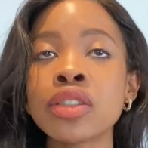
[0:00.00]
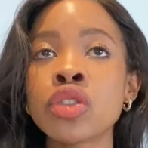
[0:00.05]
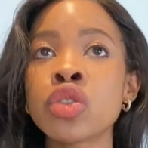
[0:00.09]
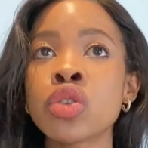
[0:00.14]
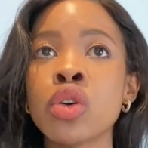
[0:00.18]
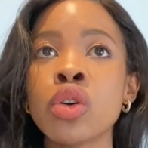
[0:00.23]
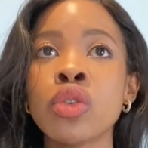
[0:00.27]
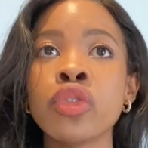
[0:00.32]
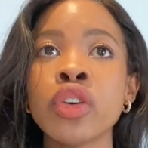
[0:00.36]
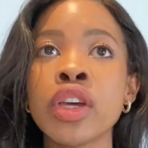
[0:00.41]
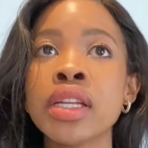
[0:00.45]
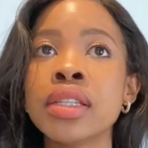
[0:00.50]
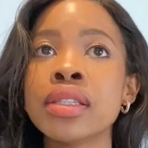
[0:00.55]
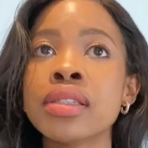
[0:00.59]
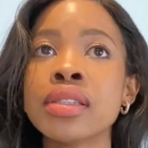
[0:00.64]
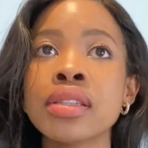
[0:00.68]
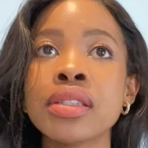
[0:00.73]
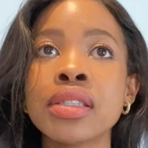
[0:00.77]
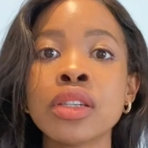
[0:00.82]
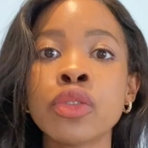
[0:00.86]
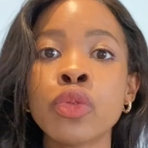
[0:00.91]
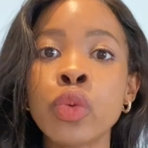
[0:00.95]
So for
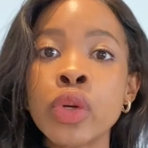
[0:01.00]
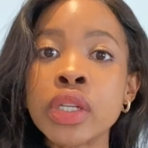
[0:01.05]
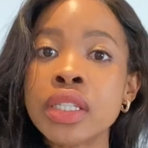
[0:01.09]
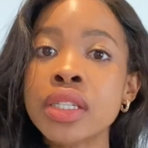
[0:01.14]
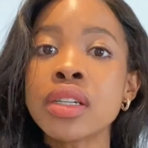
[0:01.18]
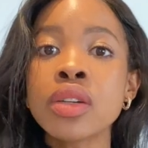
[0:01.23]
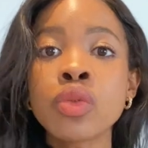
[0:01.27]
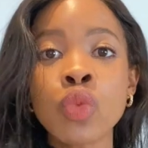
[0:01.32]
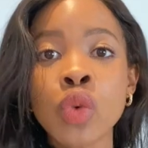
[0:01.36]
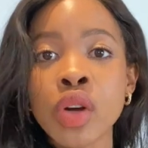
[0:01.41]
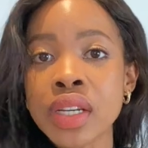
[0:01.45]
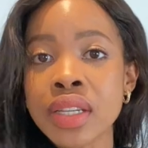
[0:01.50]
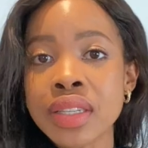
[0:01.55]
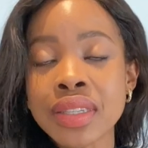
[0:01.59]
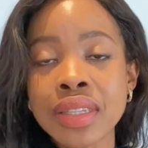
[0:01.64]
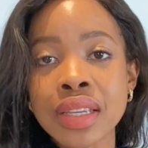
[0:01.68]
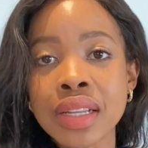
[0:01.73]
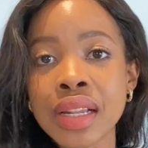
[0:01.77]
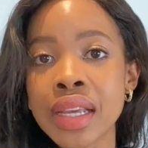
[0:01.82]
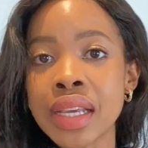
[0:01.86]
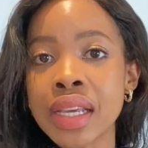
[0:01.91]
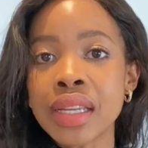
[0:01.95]
instance, if we didn't want a
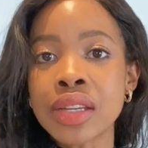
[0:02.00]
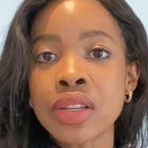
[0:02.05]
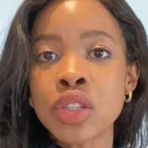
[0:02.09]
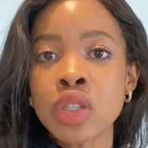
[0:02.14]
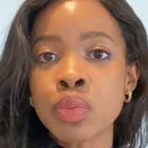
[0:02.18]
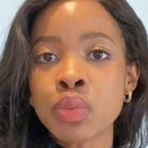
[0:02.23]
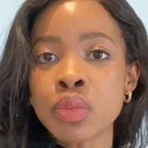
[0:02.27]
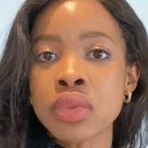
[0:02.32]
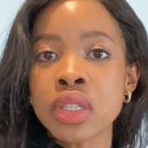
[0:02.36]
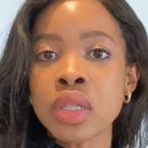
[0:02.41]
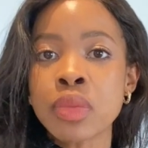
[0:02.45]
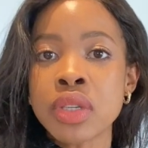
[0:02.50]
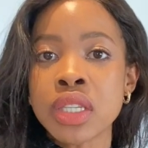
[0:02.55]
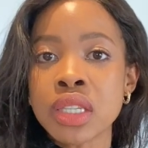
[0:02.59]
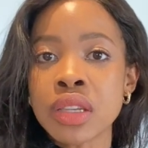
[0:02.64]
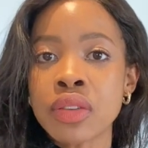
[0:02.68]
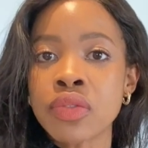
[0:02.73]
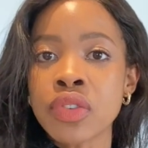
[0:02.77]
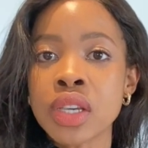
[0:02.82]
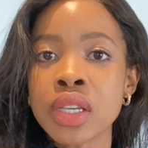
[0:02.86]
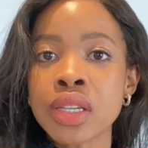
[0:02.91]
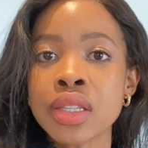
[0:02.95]
ceiling in a
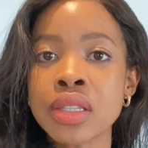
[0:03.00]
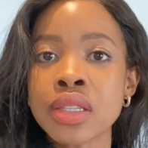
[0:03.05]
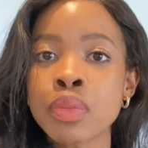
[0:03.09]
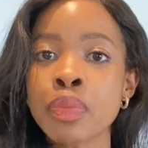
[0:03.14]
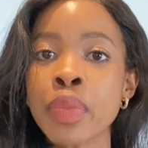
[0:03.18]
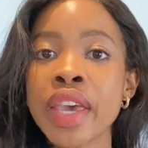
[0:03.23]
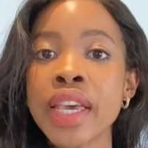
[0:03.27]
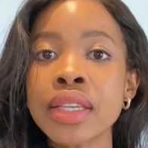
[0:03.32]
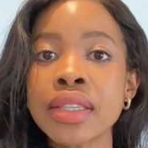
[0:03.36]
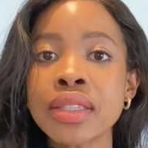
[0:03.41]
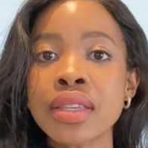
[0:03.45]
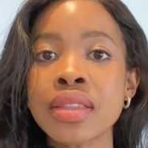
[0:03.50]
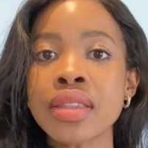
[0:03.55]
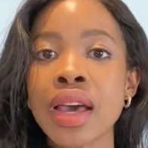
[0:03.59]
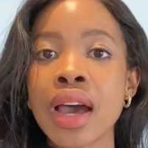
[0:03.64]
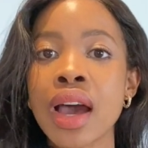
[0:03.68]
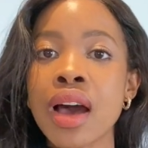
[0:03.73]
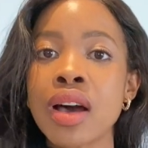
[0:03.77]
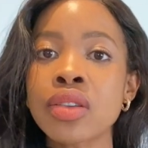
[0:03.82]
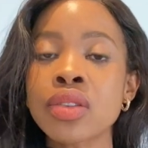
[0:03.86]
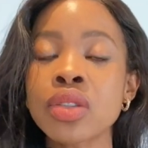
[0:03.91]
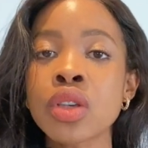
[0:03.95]
specific space in the
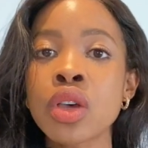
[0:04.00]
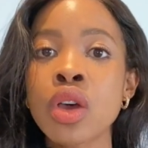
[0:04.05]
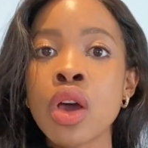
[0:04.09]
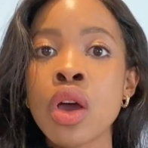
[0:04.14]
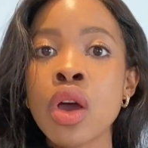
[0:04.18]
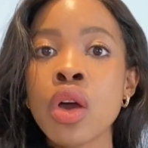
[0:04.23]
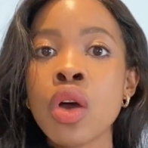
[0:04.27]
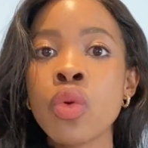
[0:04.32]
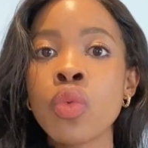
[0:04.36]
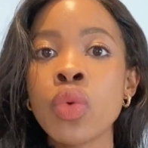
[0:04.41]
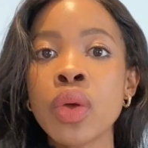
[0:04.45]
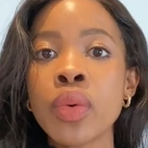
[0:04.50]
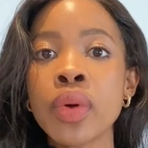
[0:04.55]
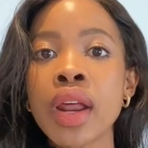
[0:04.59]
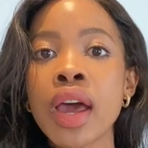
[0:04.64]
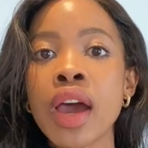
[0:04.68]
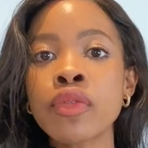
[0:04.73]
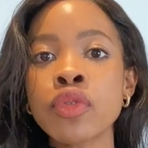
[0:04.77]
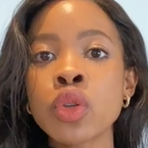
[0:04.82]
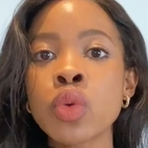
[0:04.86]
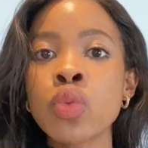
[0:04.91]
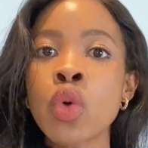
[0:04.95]
house, we would
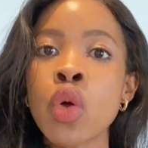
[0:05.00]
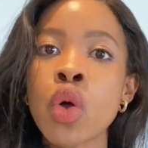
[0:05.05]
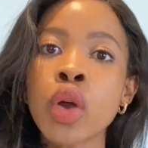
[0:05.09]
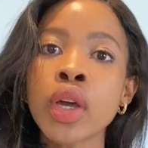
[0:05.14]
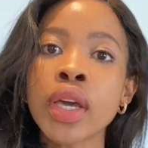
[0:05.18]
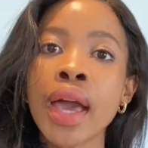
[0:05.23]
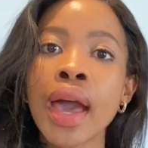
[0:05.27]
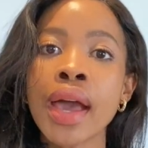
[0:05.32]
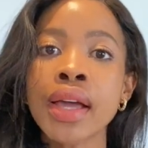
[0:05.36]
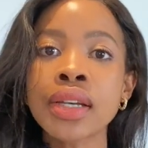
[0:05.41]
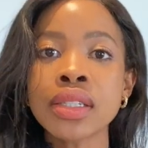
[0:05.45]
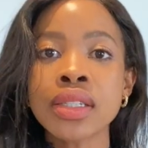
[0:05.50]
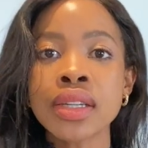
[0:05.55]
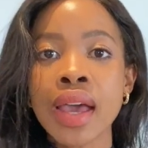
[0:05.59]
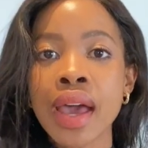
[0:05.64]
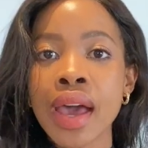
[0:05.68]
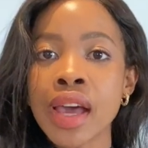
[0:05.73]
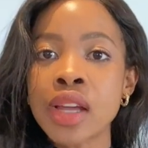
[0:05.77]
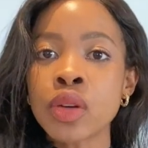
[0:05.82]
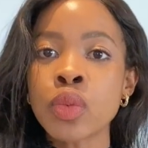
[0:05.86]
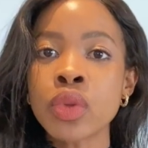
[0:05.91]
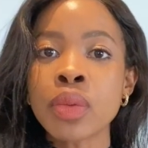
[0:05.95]
have to work hand in
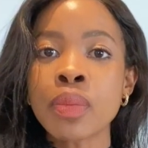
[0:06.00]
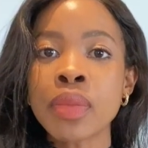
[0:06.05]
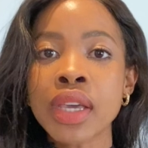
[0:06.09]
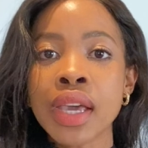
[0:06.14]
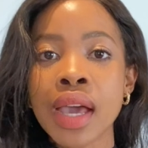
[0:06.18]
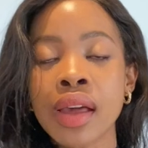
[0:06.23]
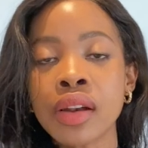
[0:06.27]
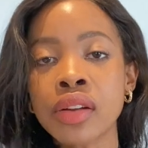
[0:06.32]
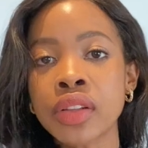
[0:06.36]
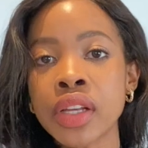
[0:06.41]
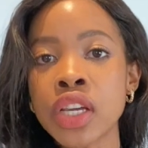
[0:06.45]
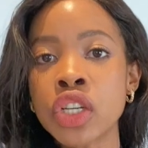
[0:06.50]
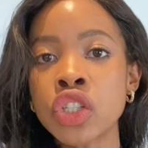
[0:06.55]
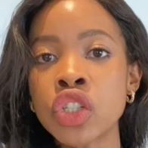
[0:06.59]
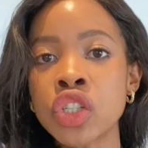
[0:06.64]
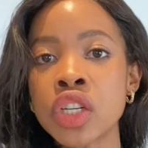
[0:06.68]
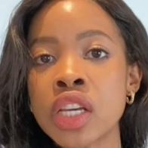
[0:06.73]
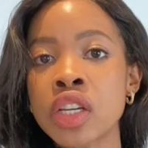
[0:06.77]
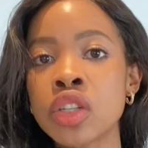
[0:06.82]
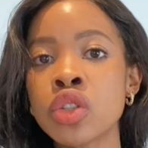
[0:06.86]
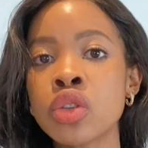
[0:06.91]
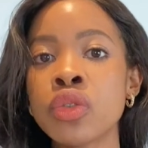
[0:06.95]
hand with the mechanical
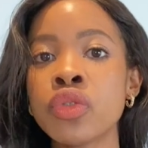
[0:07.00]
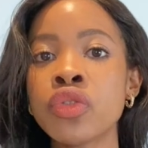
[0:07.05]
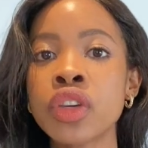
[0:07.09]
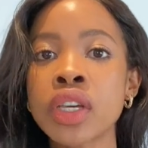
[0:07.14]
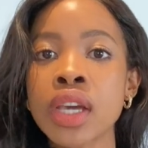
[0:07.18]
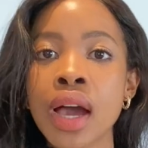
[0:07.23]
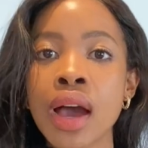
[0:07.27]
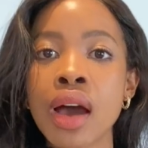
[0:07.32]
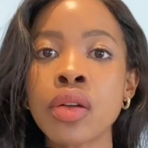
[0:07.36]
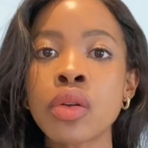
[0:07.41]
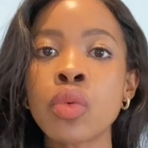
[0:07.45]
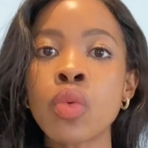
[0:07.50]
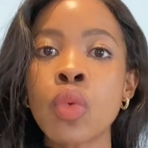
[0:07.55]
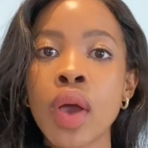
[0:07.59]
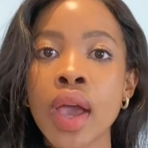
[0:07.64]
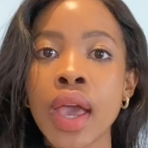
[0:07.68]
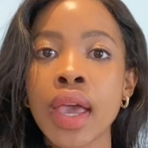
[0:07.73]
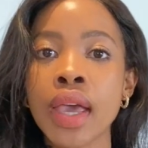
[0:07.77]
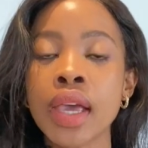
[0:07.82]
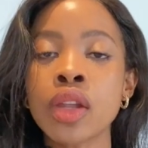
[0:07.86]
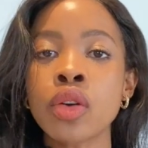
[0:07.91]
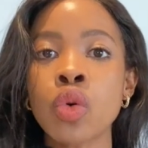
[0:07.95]
engineer to figure out a
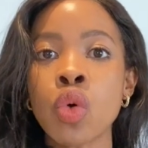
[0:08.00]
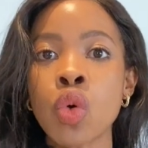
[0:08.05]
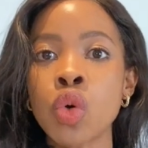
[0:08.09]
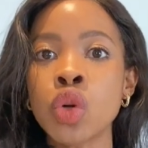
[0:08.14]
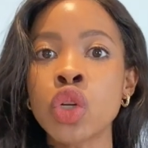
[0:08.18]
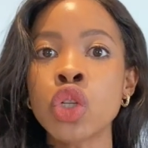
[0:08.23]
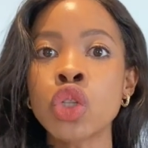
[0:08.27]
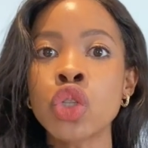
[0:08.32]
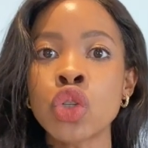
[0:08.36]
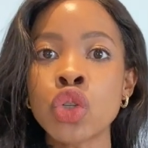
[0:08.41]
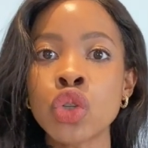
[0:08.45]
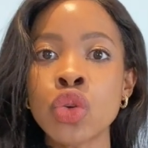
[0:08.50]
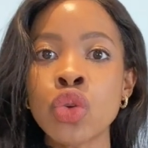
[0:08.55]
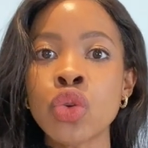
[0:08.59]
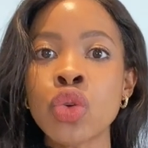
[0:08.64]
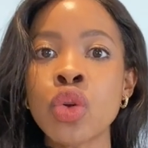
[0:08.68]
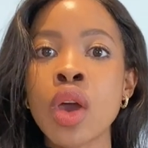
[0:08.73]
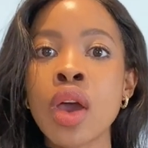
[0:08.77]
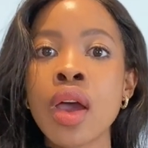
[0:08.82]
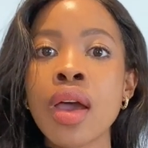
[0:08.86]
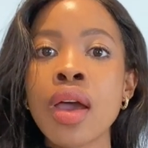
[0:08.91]
way in order to